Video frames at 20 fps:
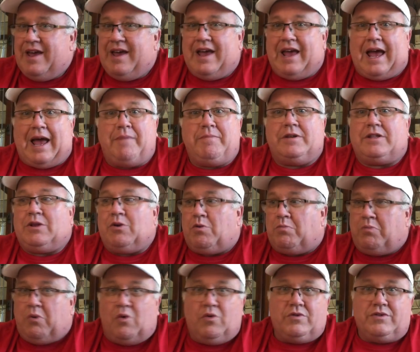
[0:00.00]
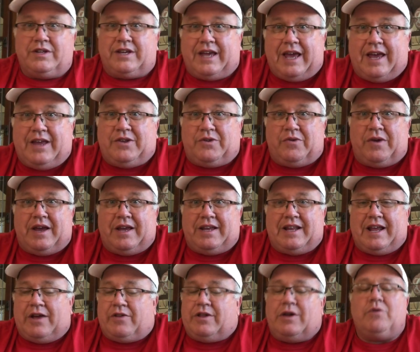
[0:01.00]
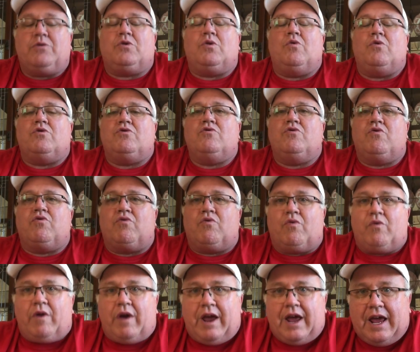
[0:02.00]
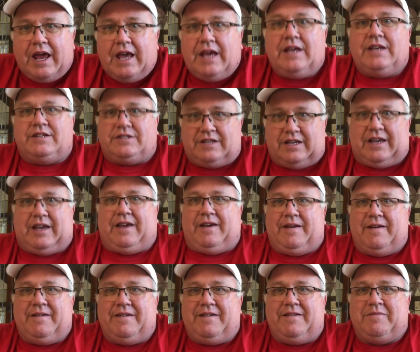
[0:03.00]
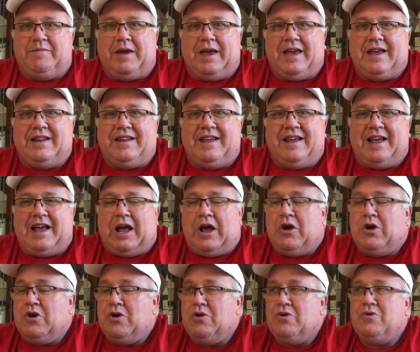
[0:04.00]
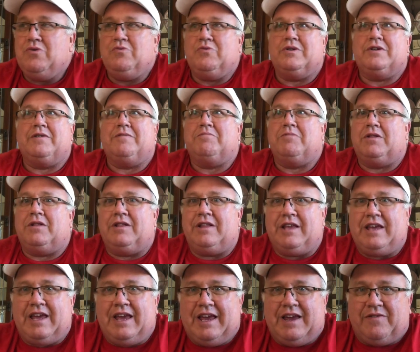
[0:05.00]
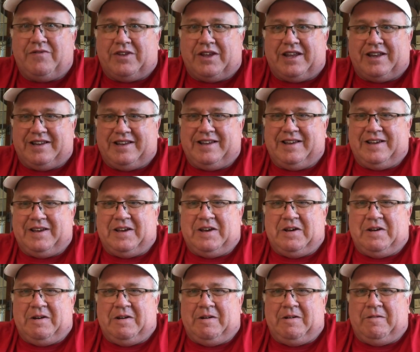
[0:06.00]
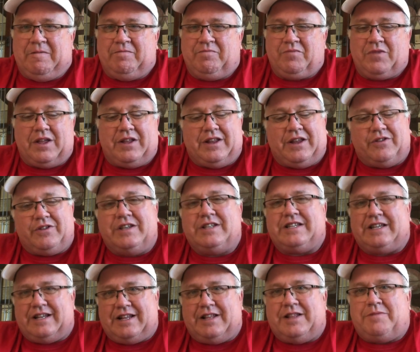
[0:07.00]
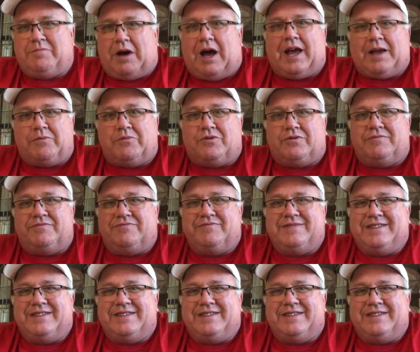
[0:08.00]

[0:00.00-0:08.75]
I bet they were pouring the Gatorade out. They were going crazy. Man, who would have believed it? Now, this isn't in the Bible.